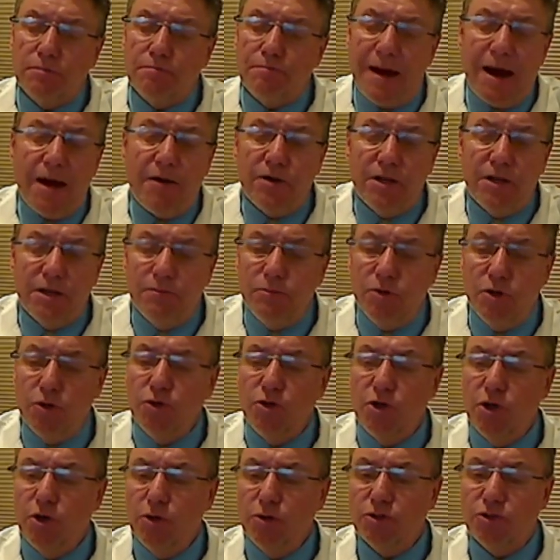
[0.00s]
paradigm you
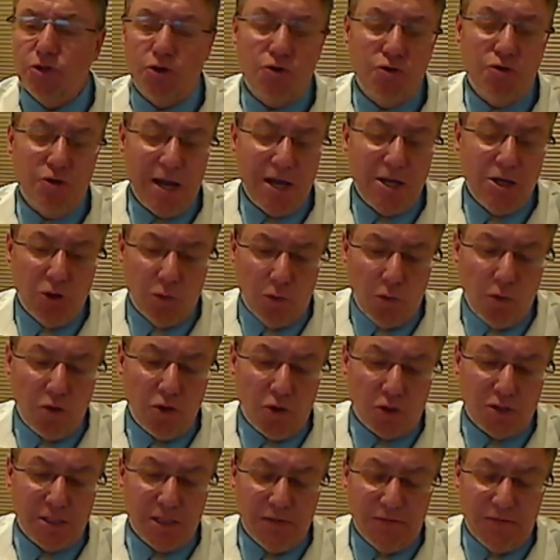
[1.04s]
use to create your
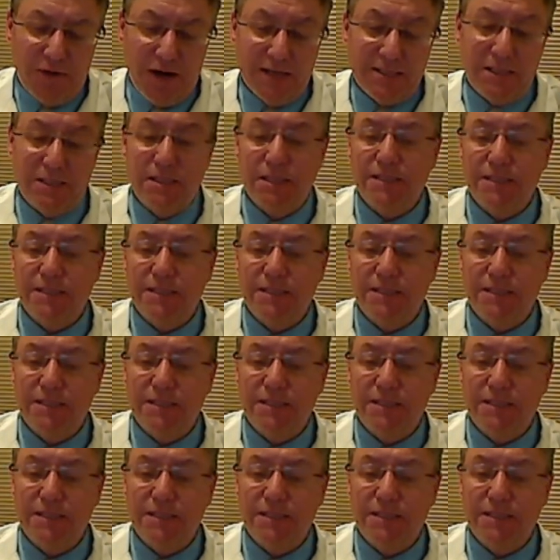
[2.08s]
orthotic devices.